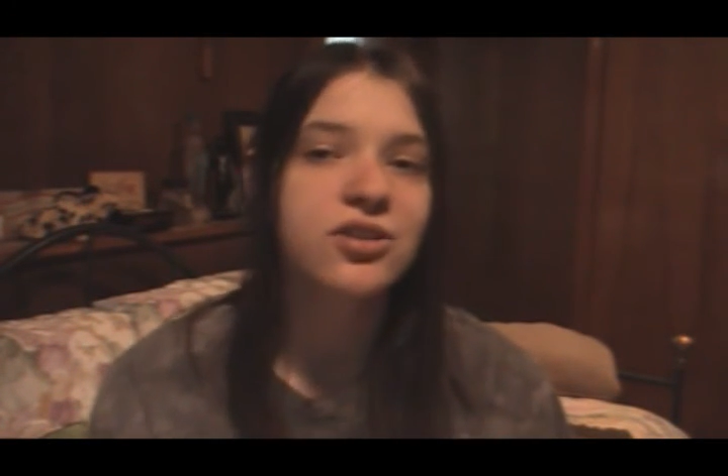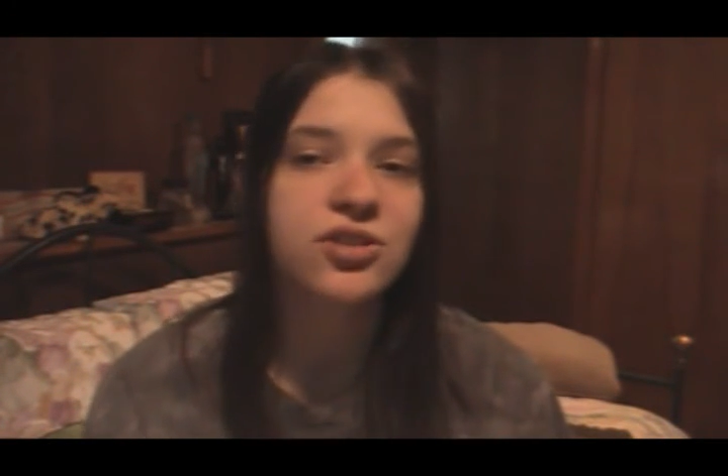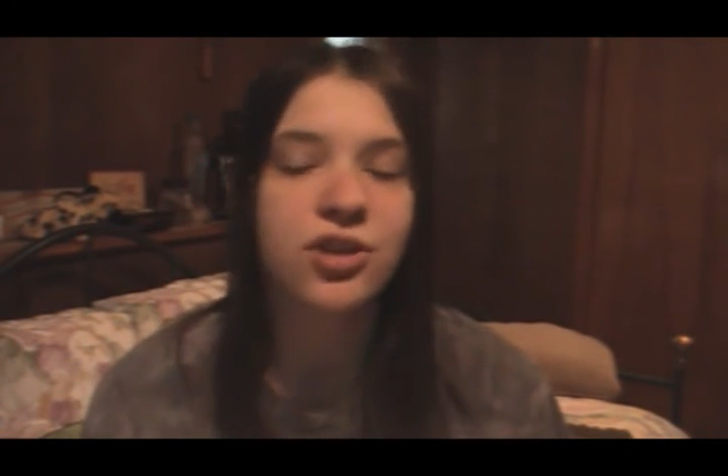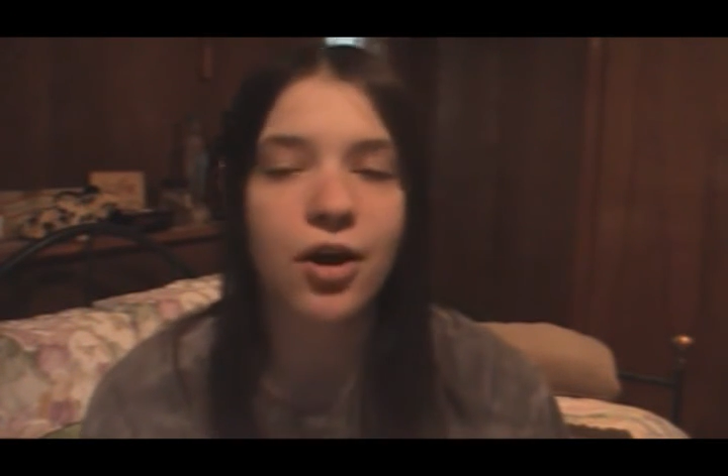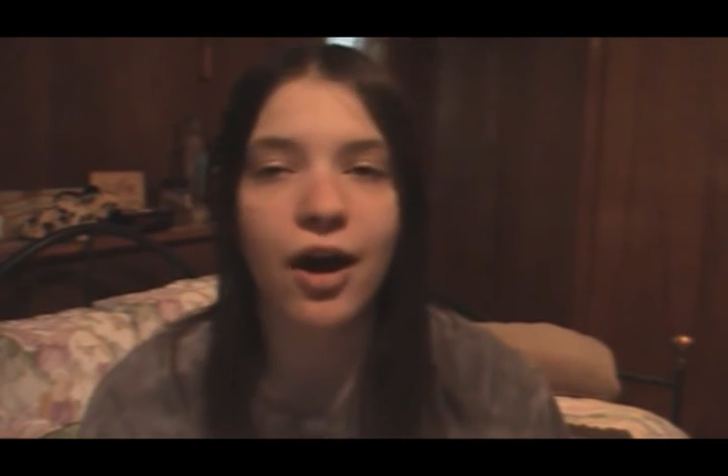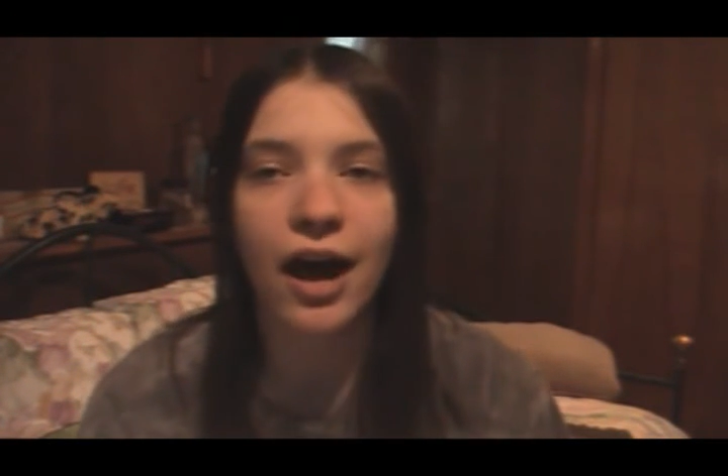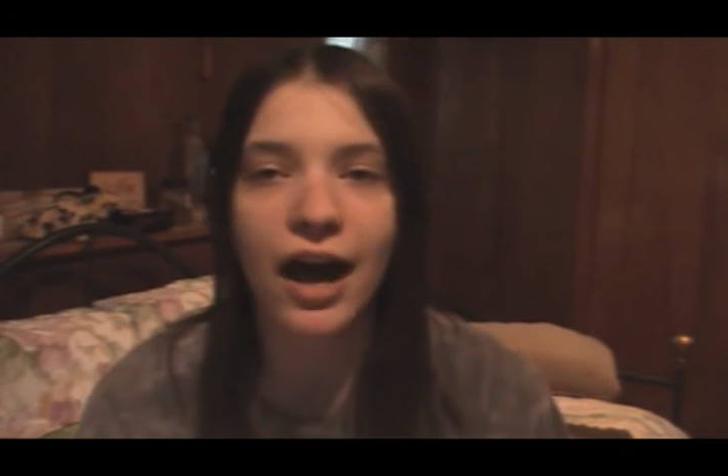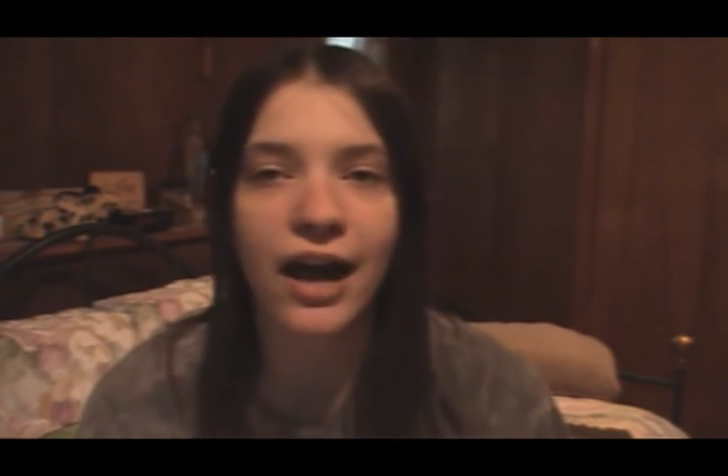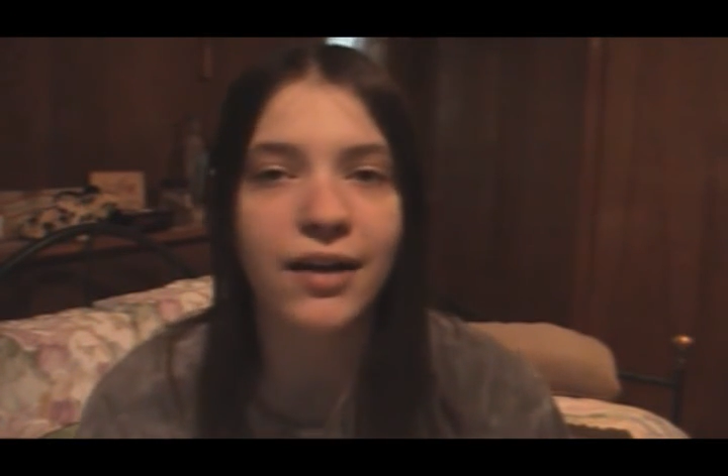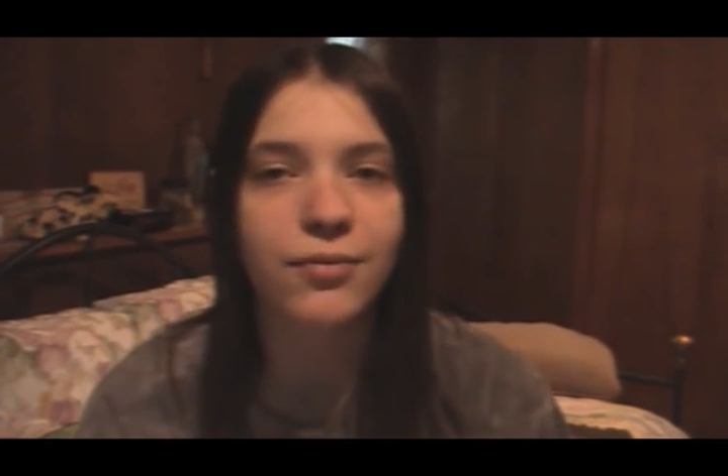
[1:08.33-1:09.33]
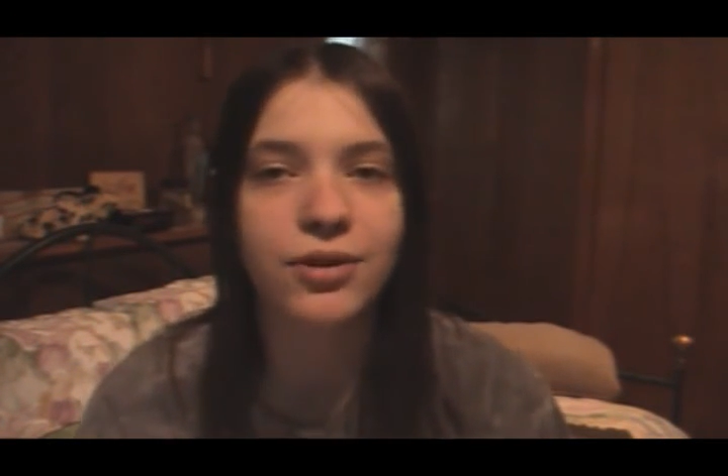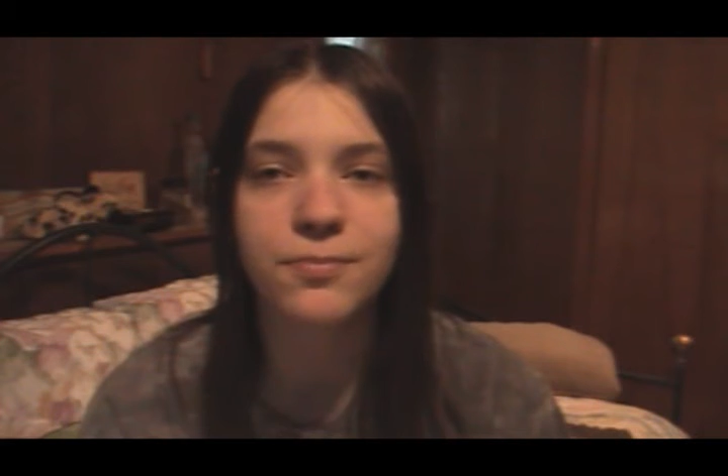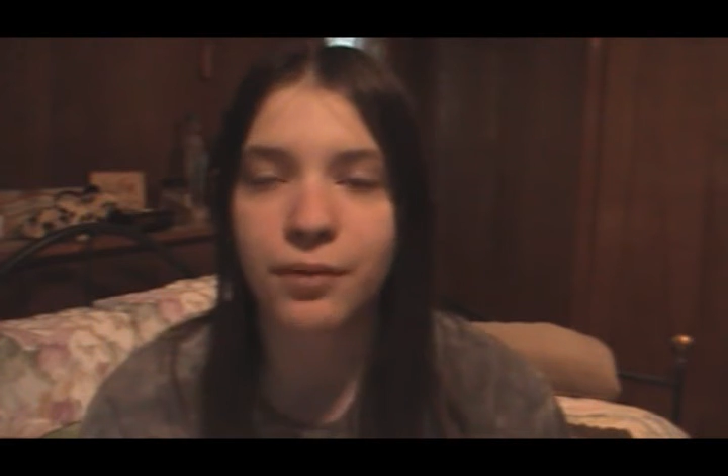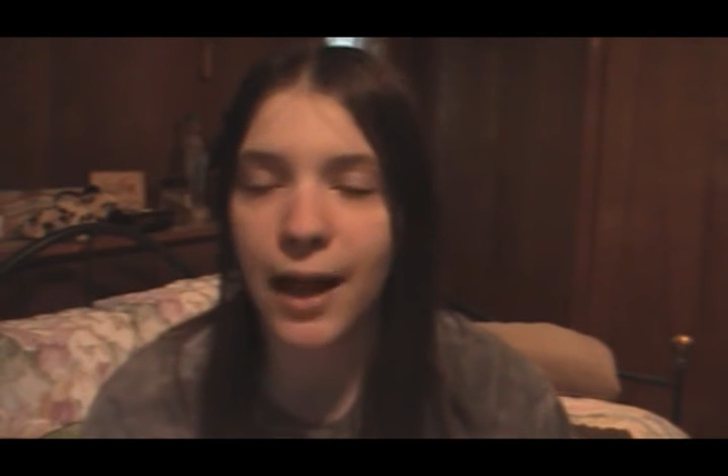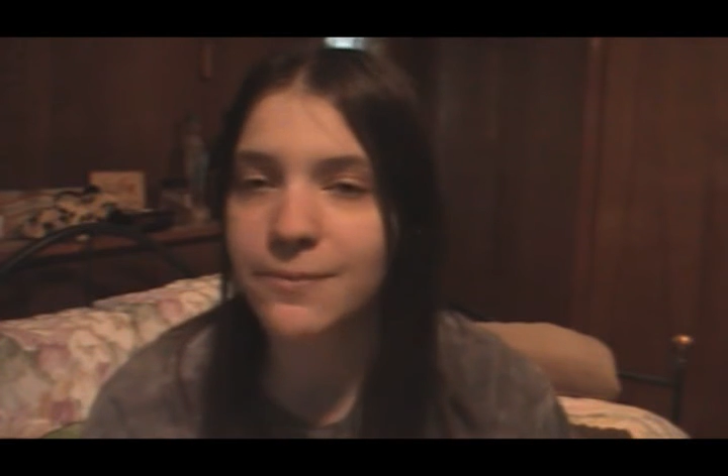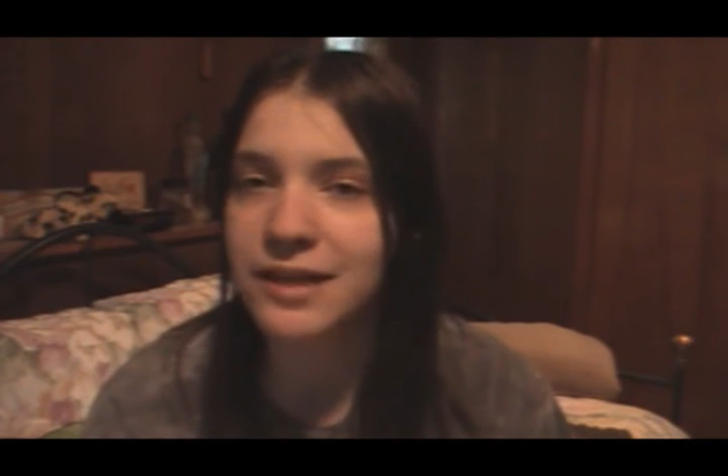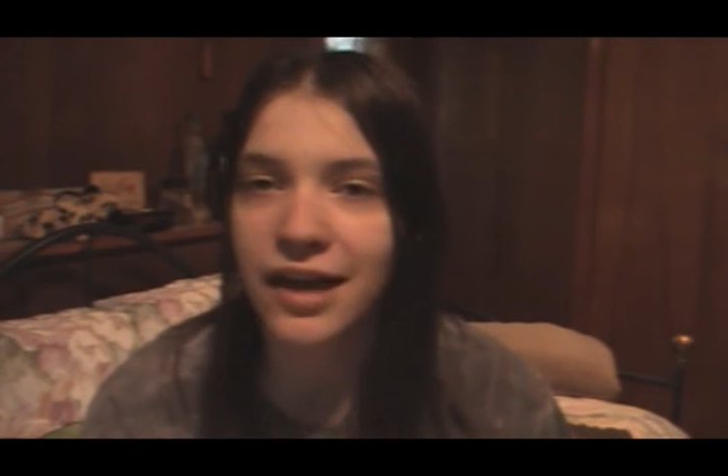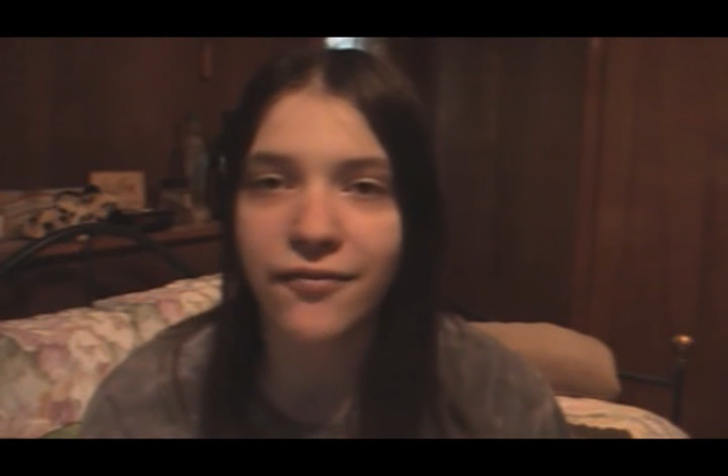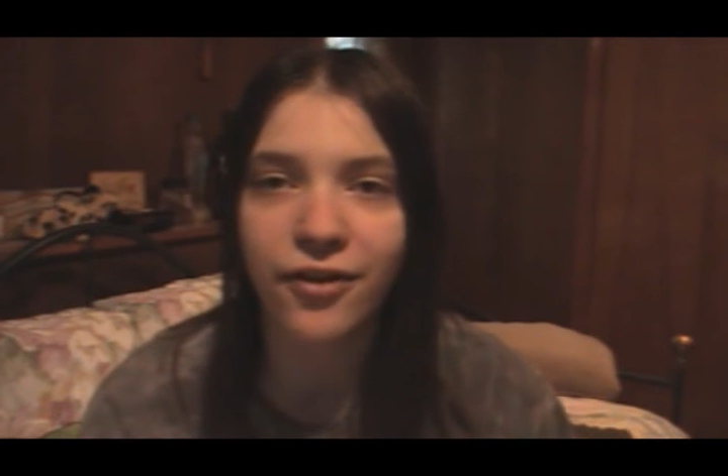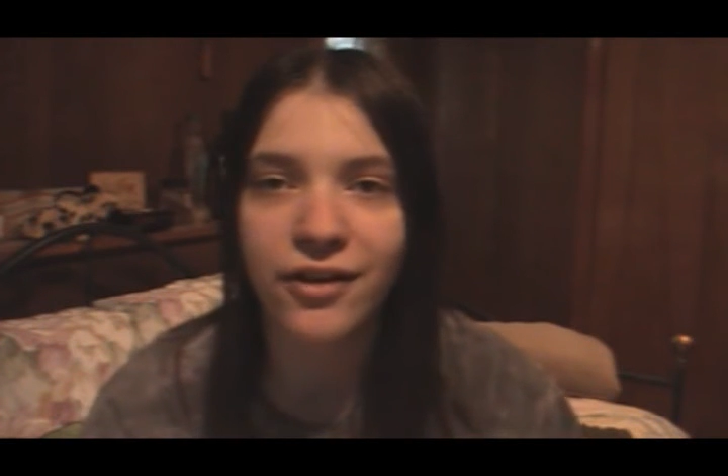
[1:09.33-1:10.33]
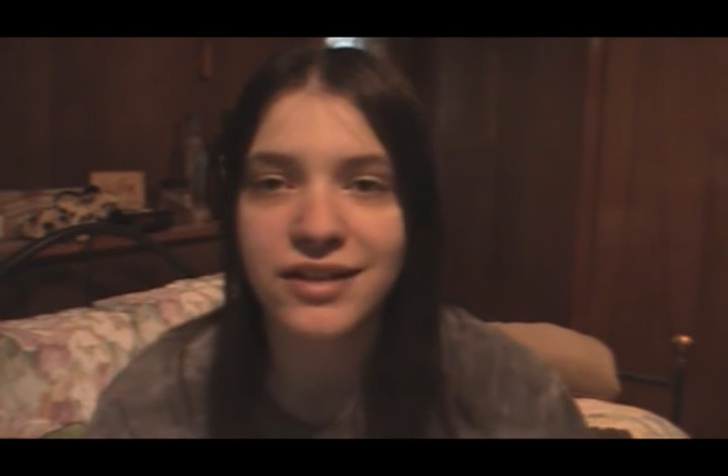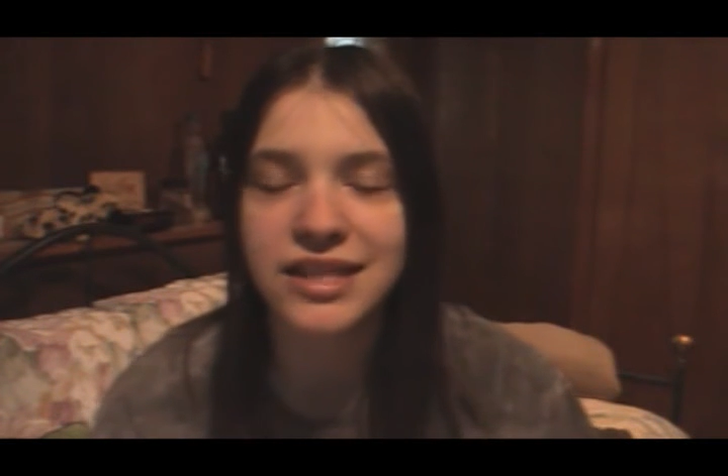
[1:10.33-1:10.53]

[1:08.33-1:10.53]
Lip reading: So I would plop down in front